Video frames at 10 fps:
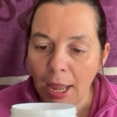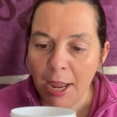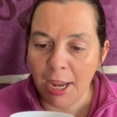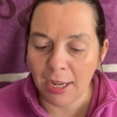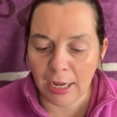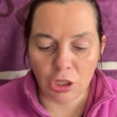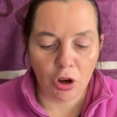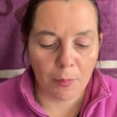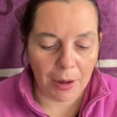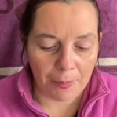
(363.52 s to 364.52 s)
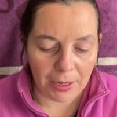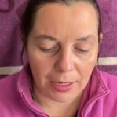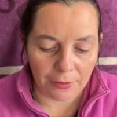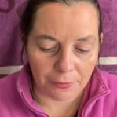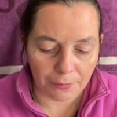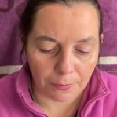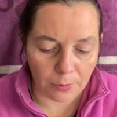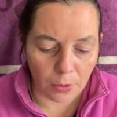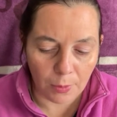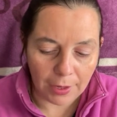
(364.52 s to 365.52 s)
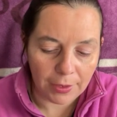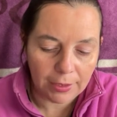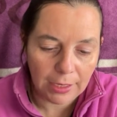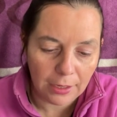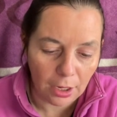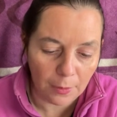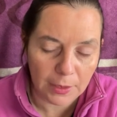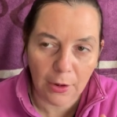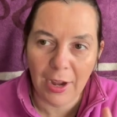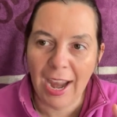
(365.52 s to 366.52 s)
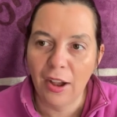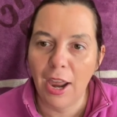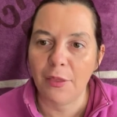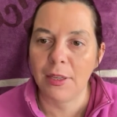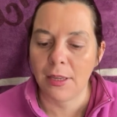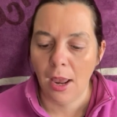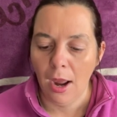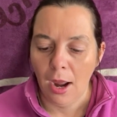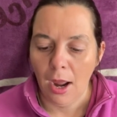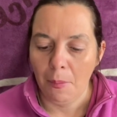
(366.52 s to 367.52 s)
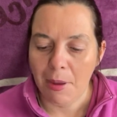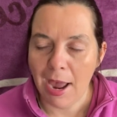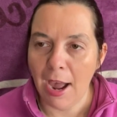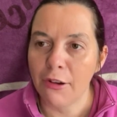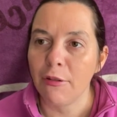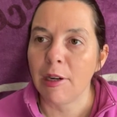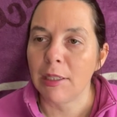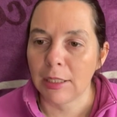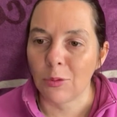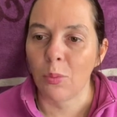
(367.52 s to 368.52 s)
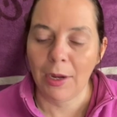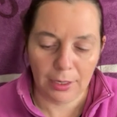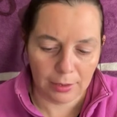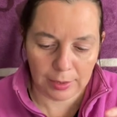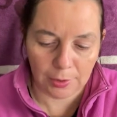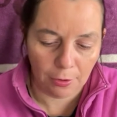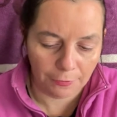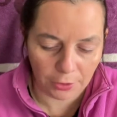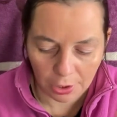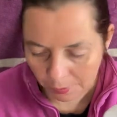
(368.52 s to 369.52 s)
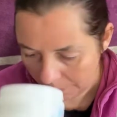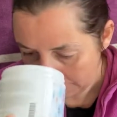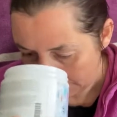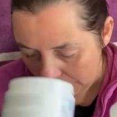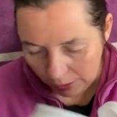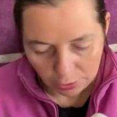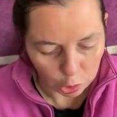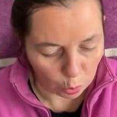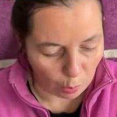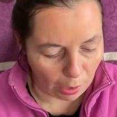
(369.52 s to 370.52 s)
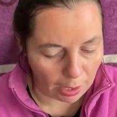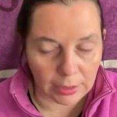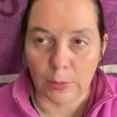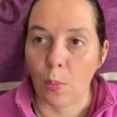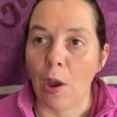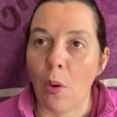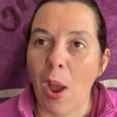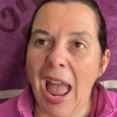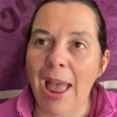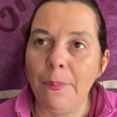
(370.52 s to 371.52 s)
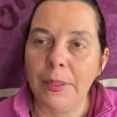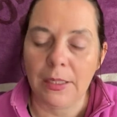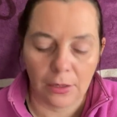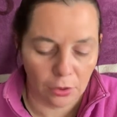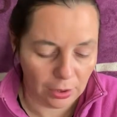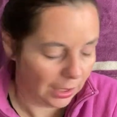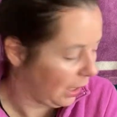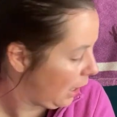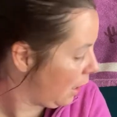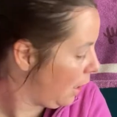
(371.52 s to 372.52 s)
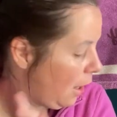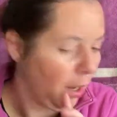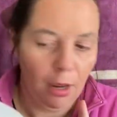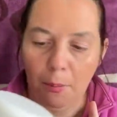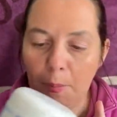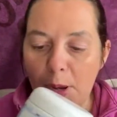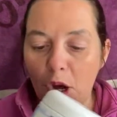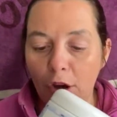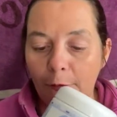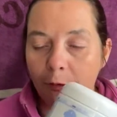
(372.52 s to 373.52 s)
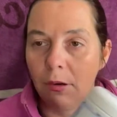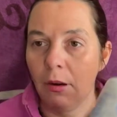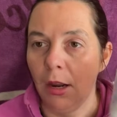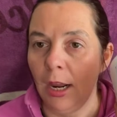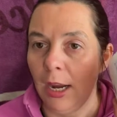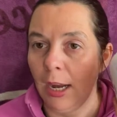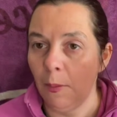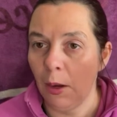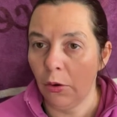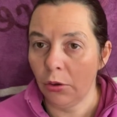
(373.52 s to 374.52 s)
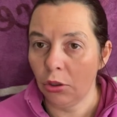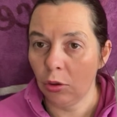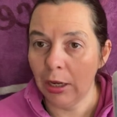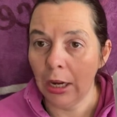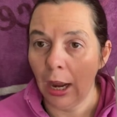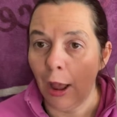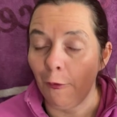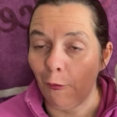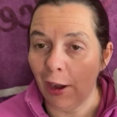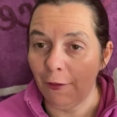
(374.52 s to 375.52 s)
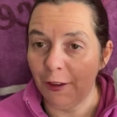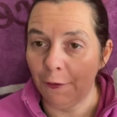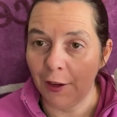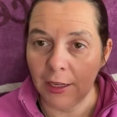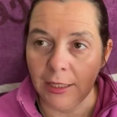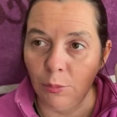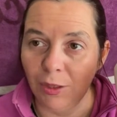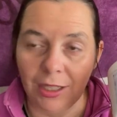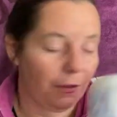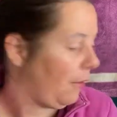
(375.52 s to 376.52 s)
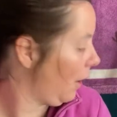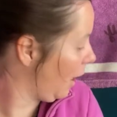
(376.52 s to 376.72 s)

heliotrope, I believe, were one of the scent notes. So it had like this powdery, sweet, soft note to it as well. Absolutely beautiful. In the laundry, Fluffy Fleece would definitely